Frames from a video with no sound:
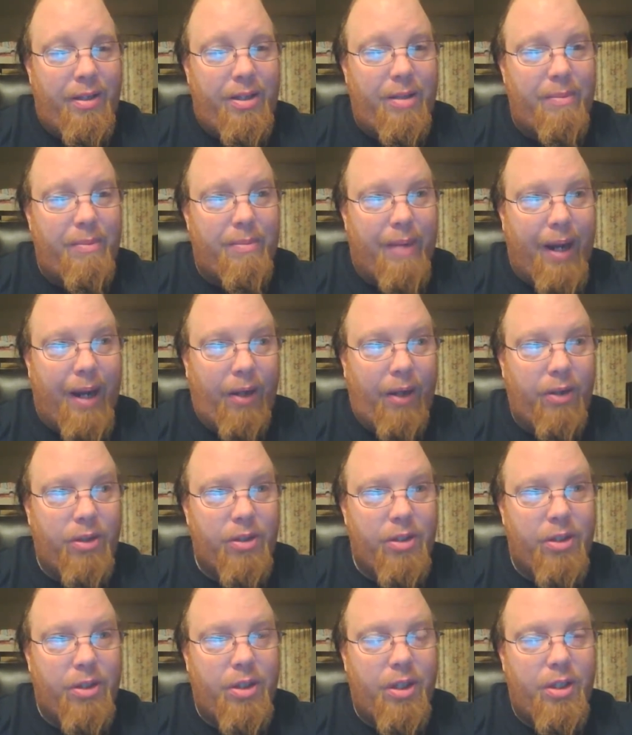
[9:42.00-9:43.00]
gym
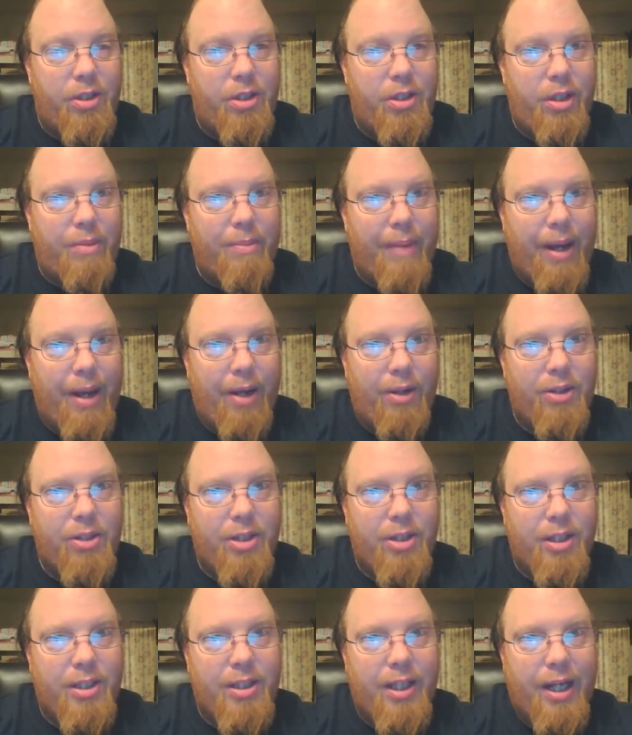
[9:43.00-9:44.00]
battles. Gym
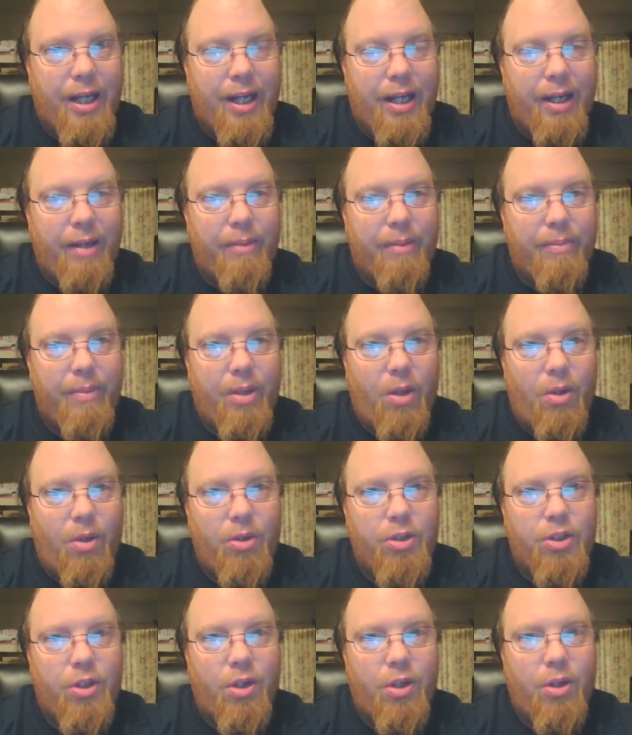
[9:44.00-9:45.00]
battles this time
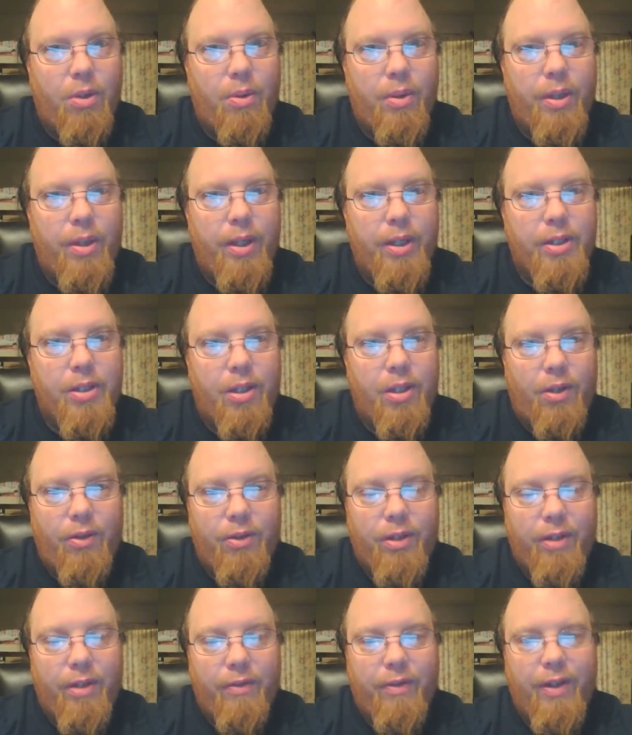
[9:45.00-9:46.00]
also is a
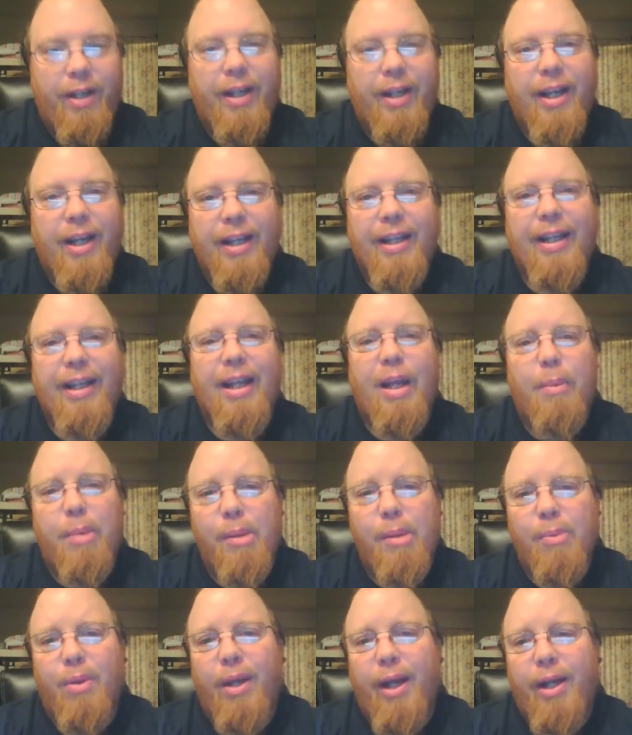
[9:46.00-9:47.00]
little different. Again, I think a lot of
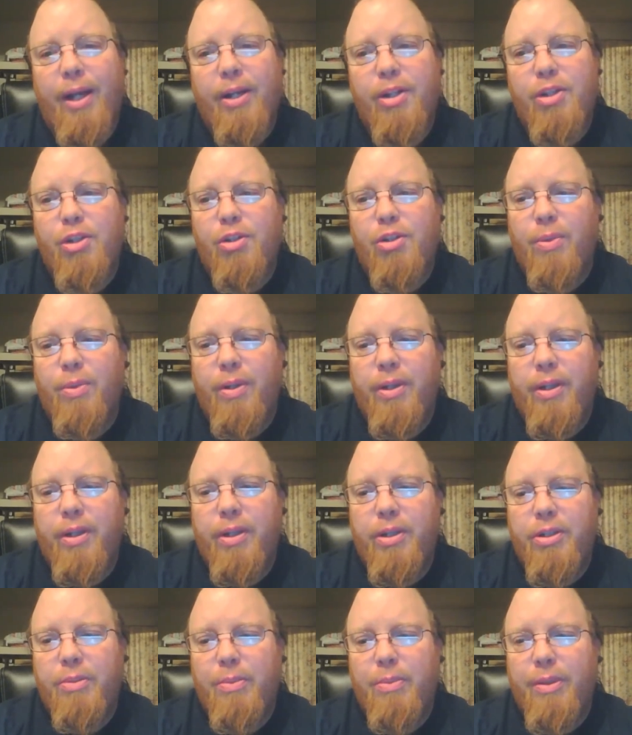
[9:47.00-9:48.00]
people had issues with
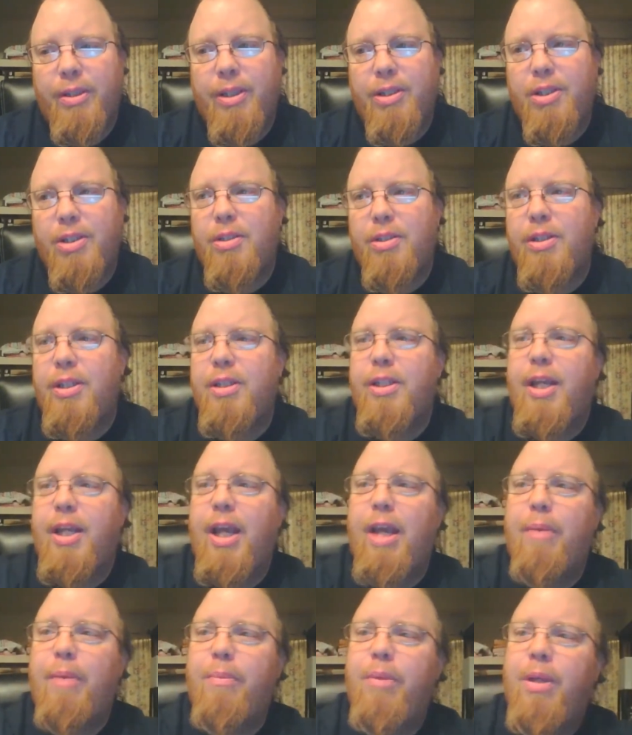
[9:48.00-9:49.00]
this, but this is this
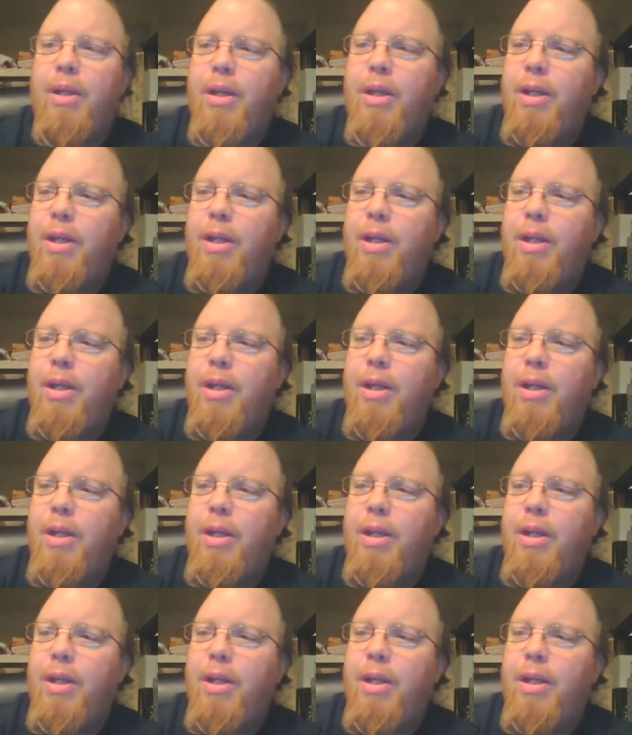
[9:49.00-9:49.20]
game.